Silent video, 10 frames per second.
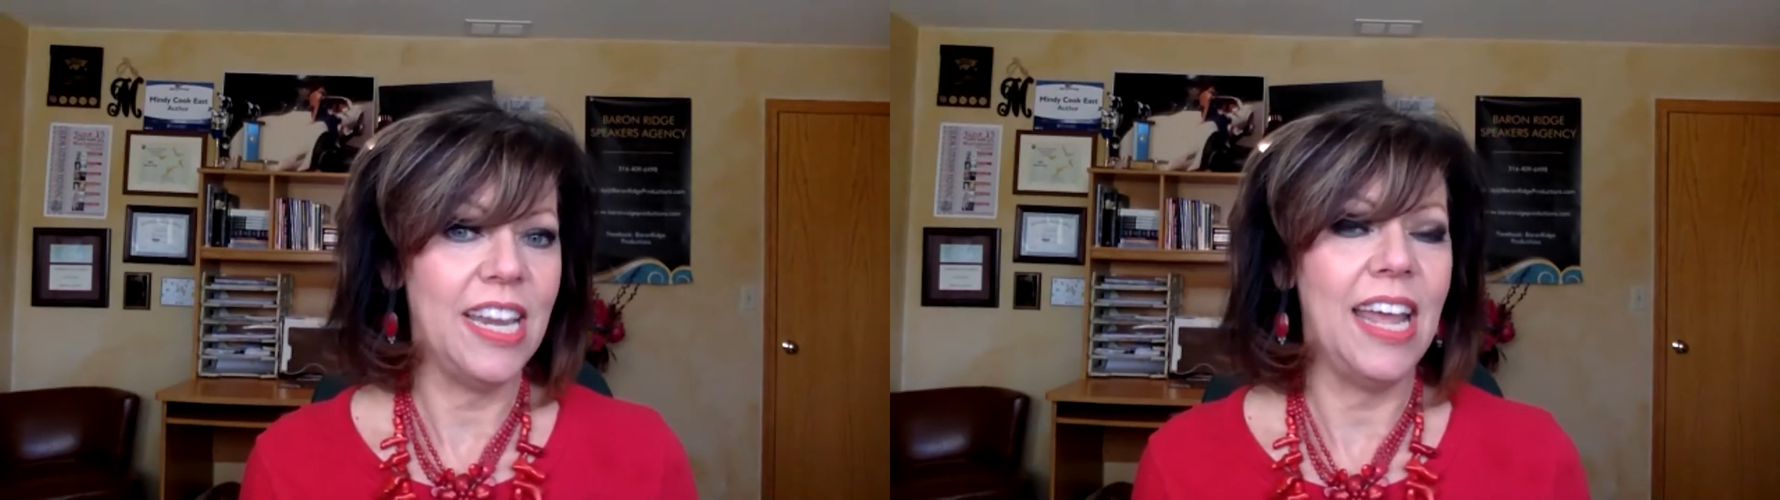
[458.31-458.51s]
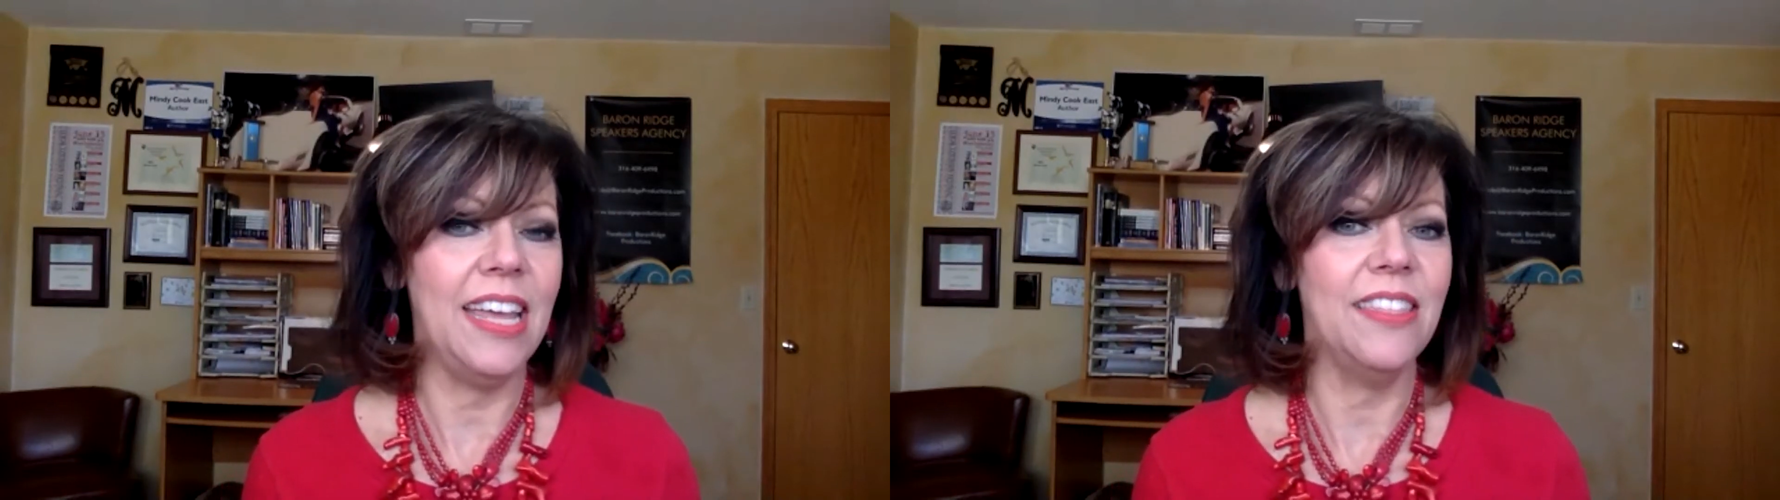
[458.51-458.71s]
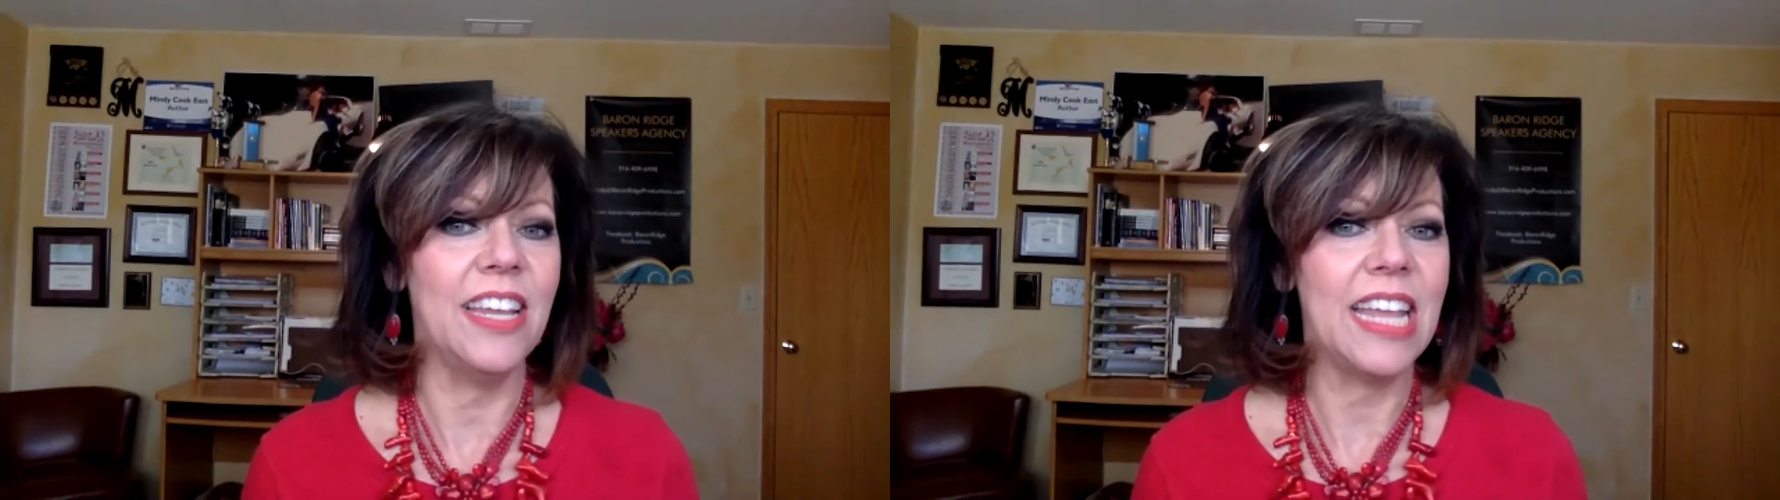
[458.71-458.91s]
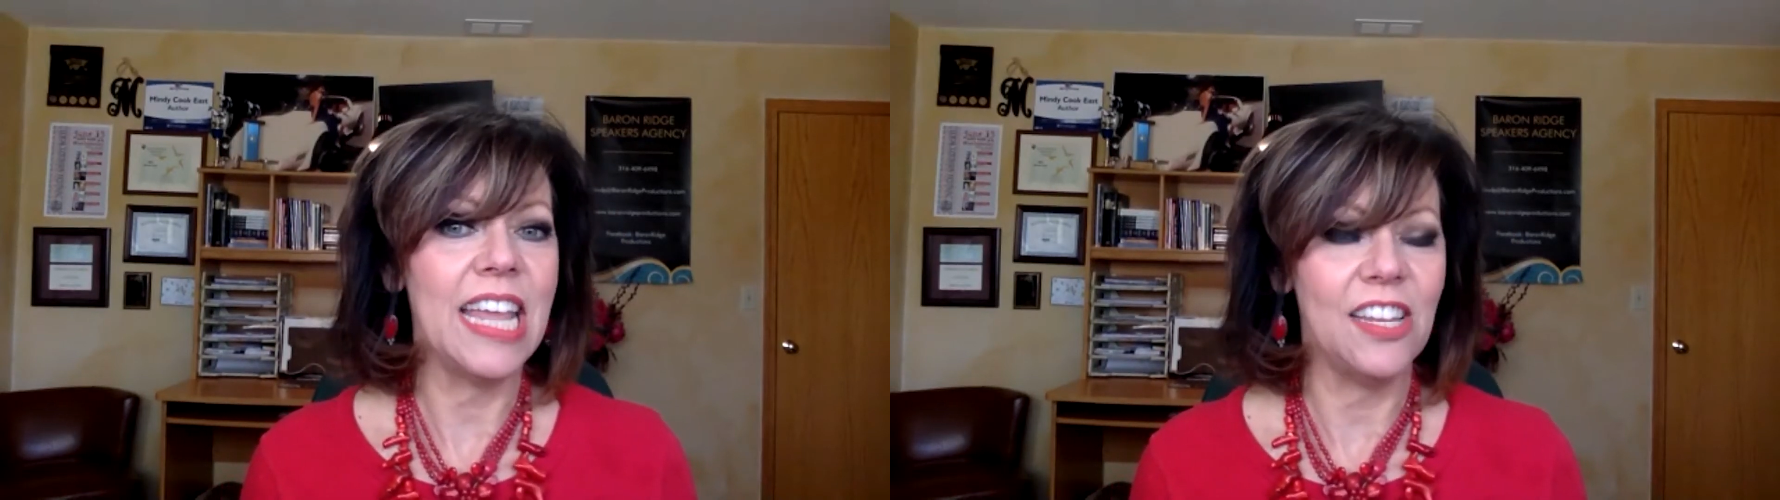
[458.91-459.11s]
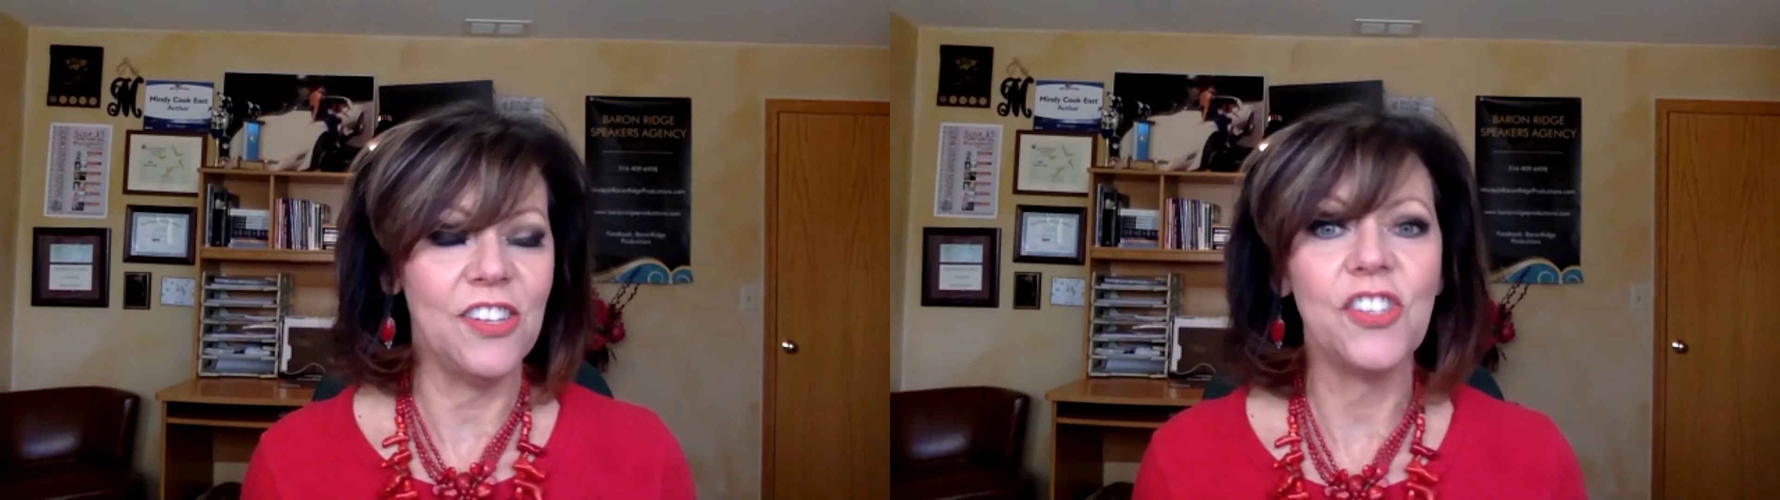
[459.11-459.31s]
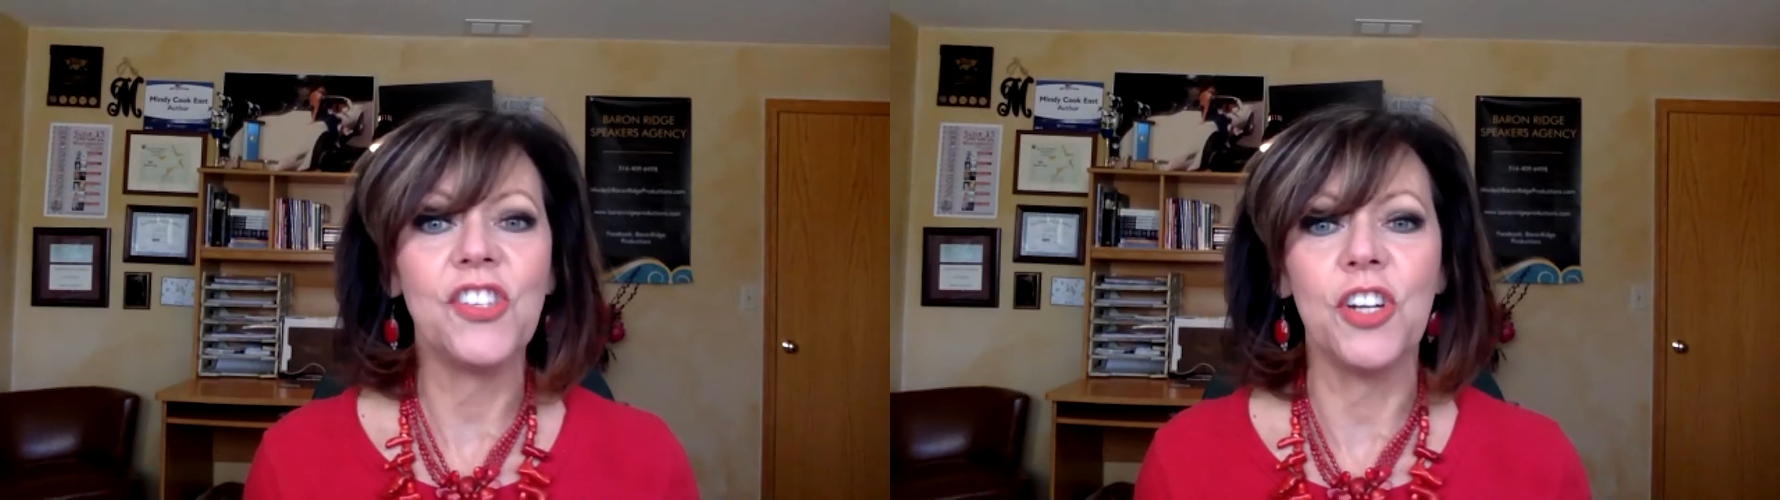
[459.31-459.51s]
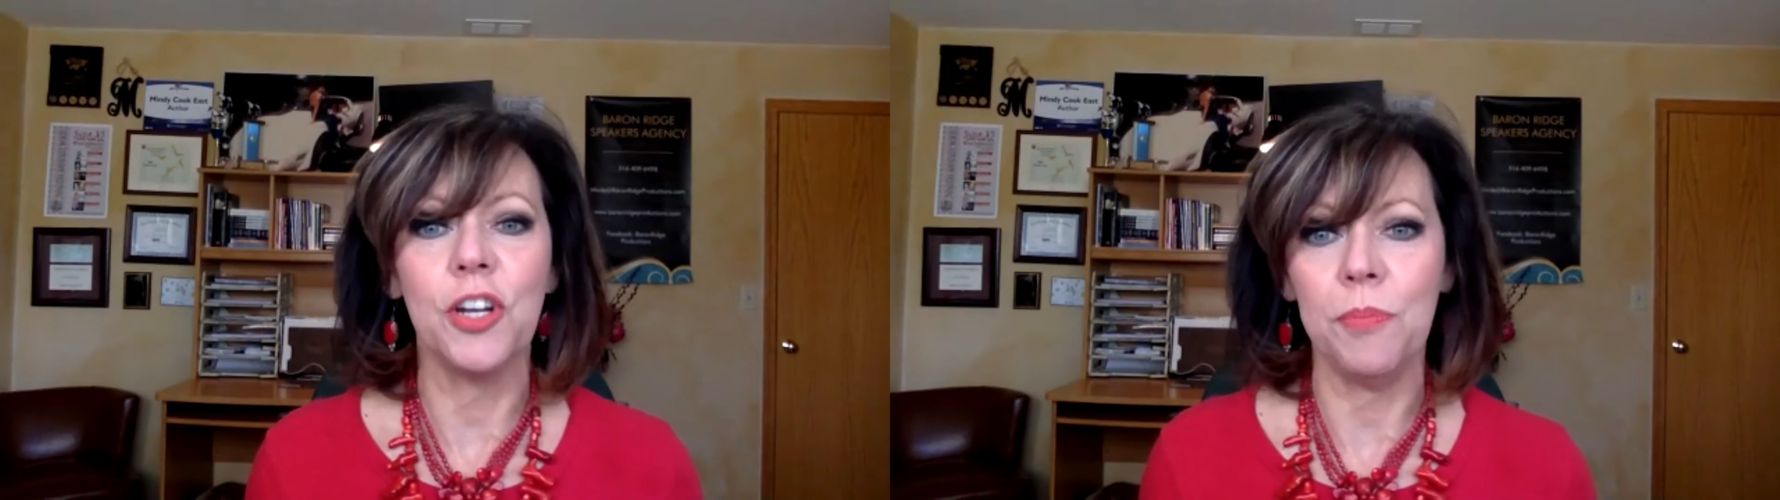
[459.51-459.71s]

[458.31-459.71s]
and they can't discern